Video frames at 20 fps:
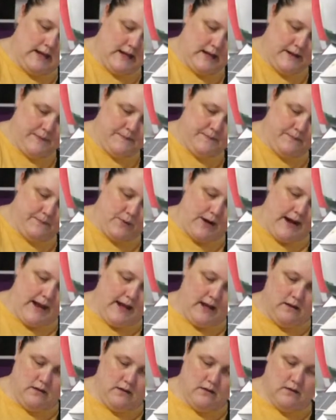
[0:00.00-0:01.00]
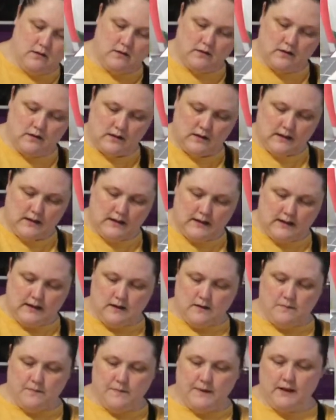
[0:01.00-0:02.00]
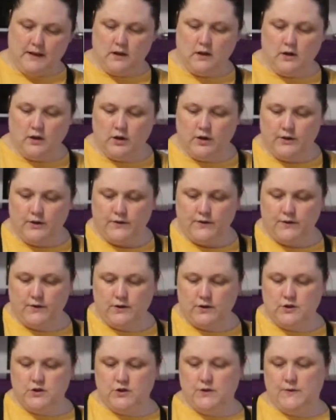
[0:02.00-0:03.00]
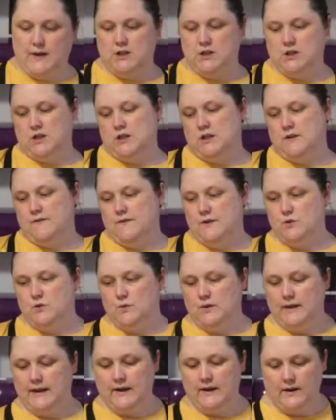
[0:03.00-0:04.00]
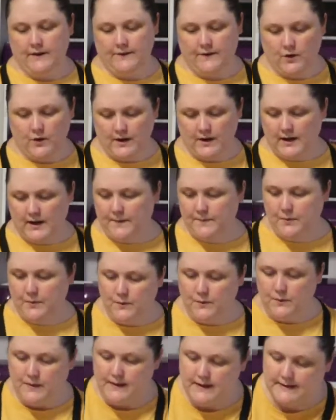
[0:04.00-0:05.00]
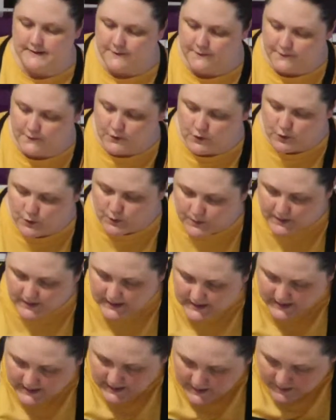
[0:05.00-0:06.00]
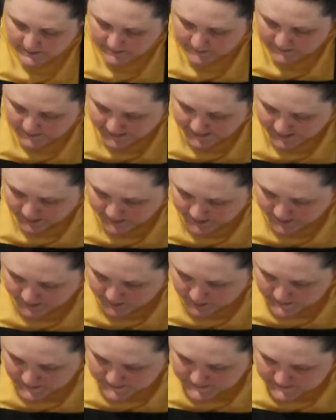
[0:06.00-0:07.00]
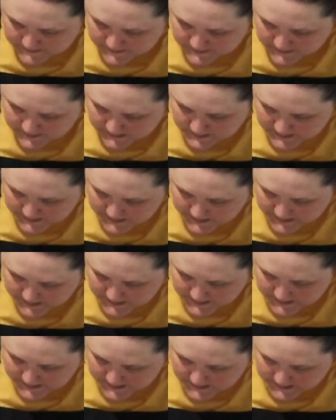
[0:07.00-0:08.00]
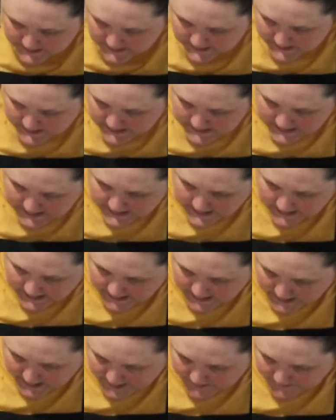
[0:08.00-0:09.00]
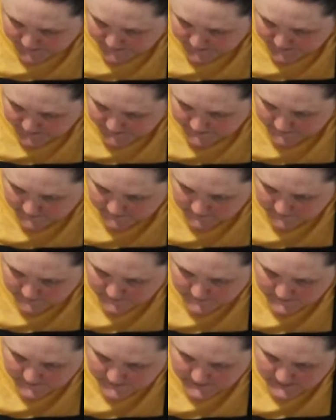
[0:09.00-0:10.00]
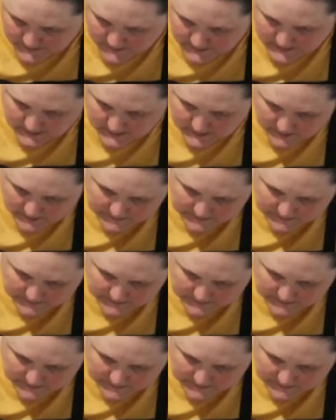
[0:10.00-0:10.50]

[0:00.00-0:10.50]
brayer. But you can go through and do each individual letter. I've got a couple where there's a few minor bubbles, but